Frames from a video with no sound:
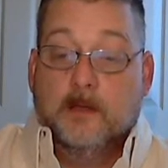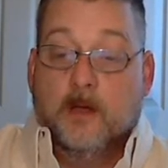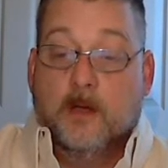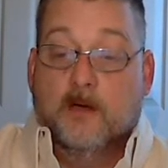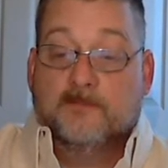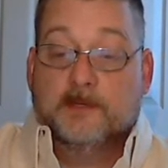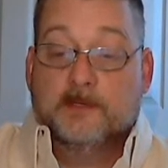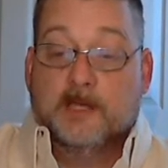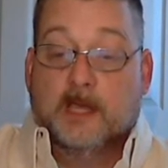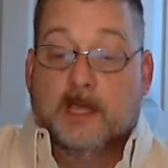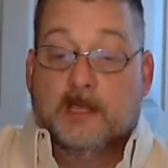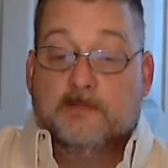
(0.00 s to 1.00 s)

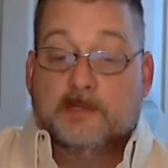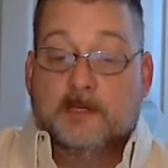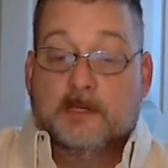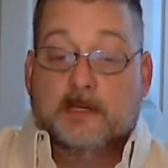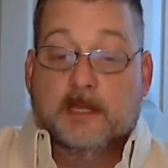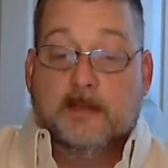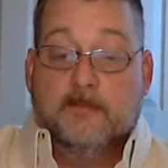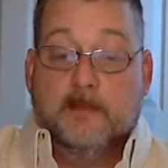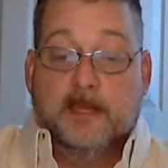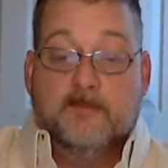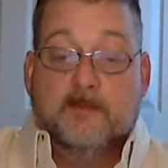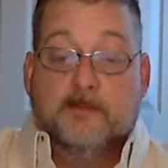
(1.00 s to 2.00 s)
oftentimes,
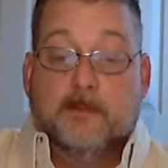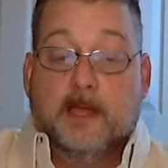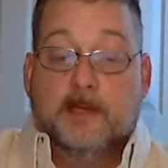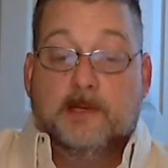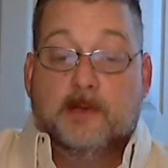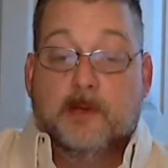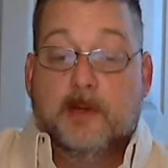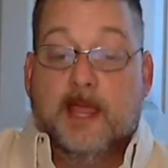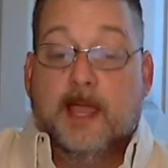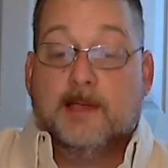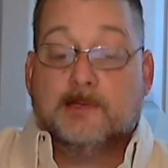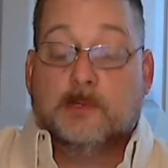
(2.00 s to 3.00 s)
even by your own
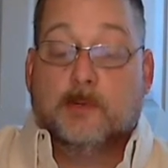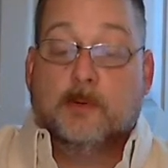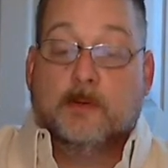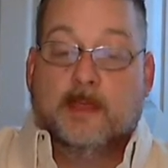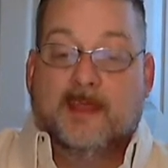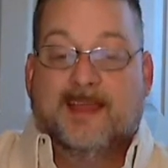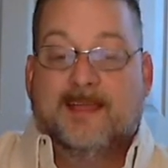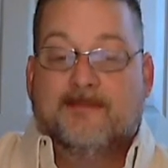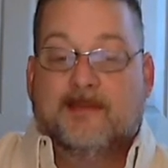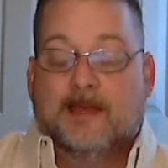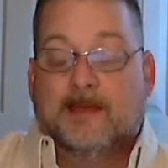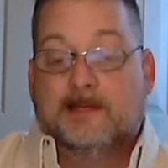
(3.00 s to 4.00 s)
household, and
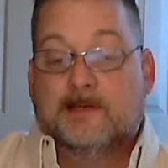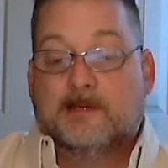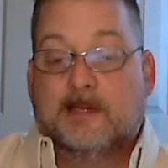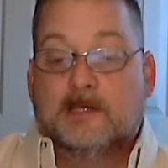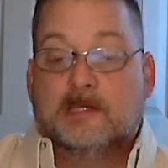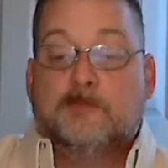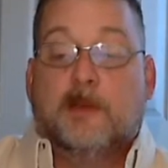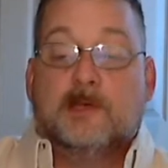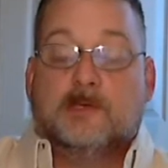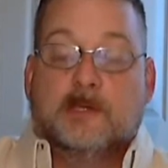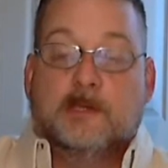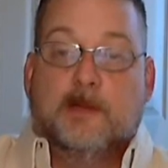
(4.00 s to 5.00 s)
I'd like to say
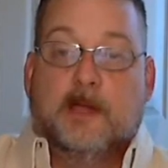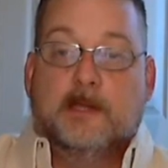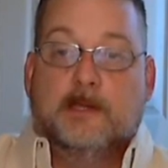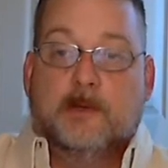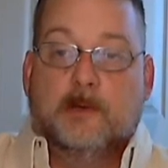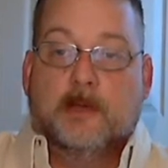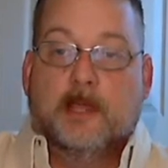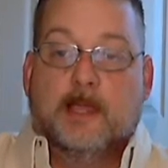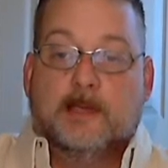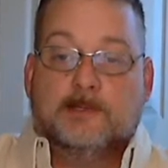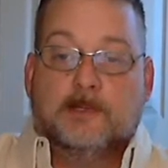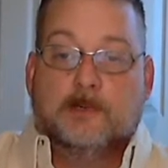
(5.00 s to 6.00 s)
especially by your own
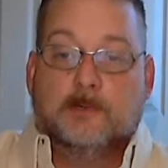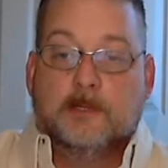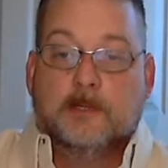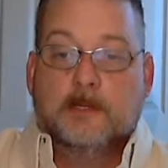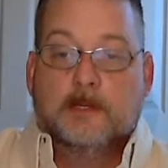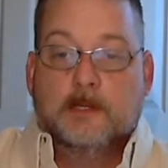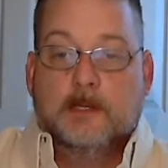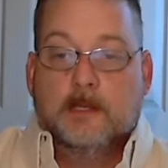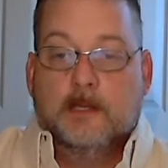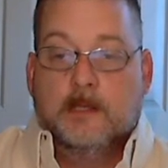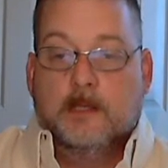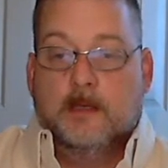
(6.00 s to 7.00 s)
household,
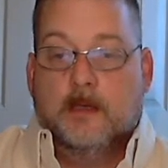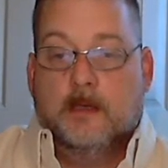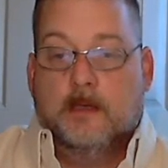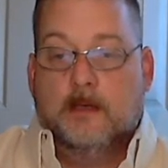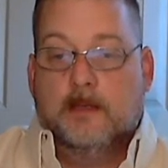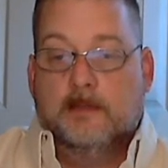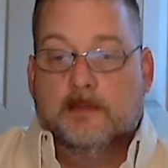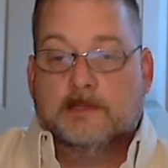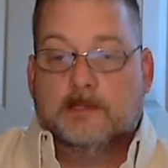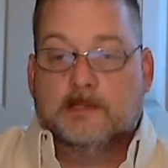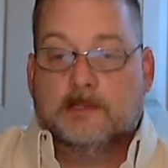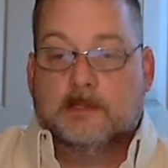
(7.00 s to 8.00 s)
and
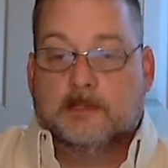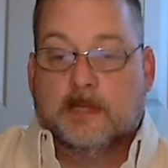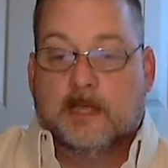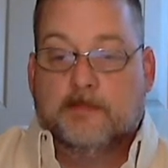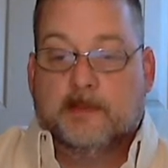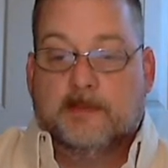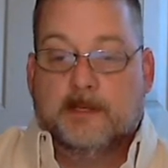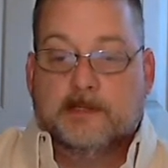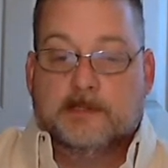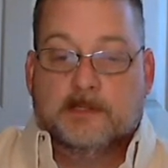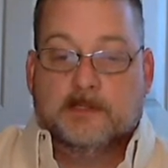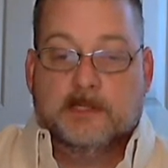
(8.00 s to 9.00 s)
this is the type of things
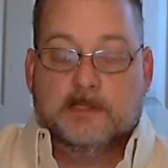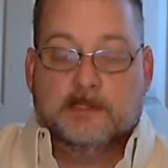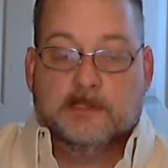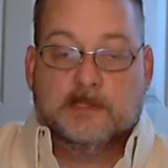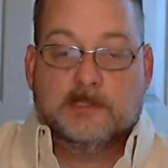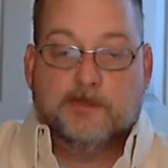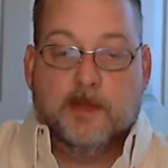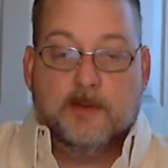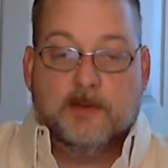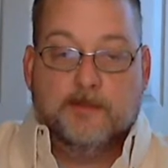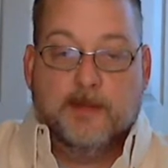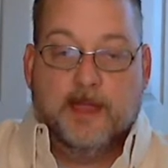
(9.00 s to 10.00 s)
that Jesus
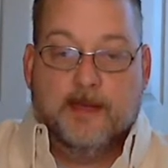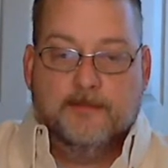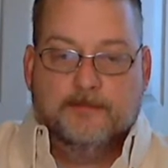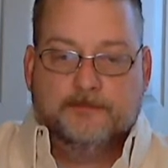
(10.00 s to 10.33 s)
spoke about,